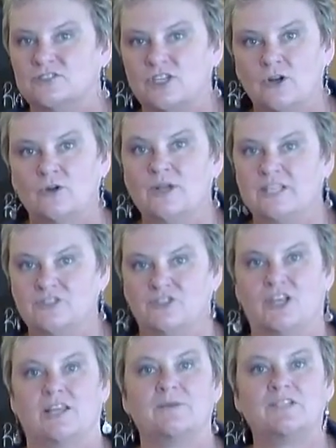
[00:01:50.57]
so in
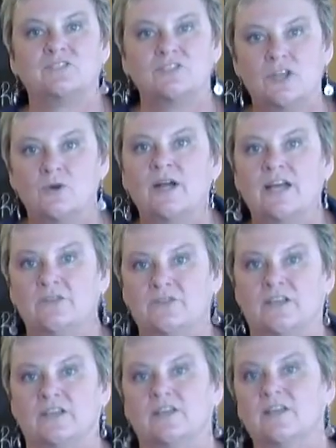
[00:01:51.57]
shape and so
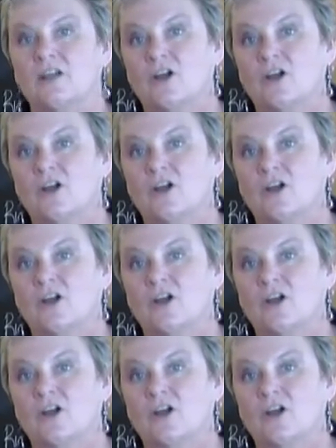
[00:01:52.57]
healthy